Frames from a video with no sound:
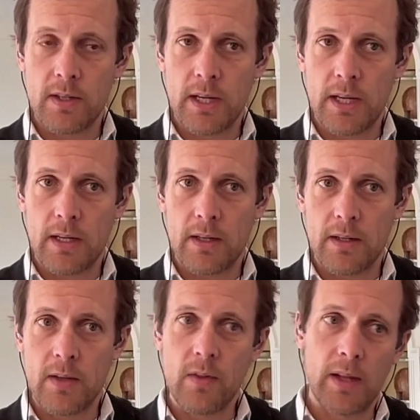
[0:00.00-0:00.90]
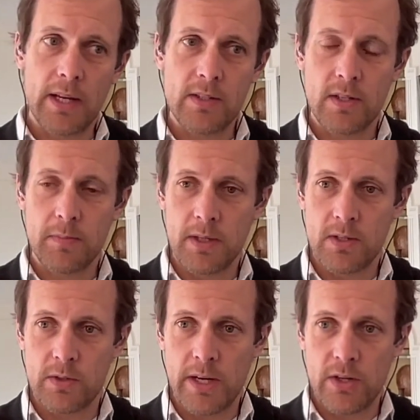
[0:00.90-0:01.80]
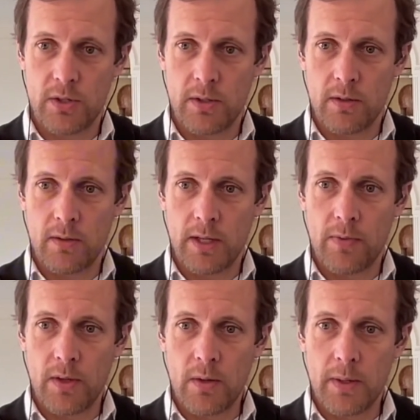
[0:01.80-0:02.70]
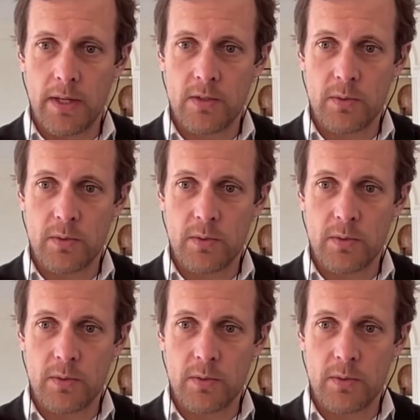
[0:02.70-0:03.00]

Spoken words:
in the last administration that the U.S.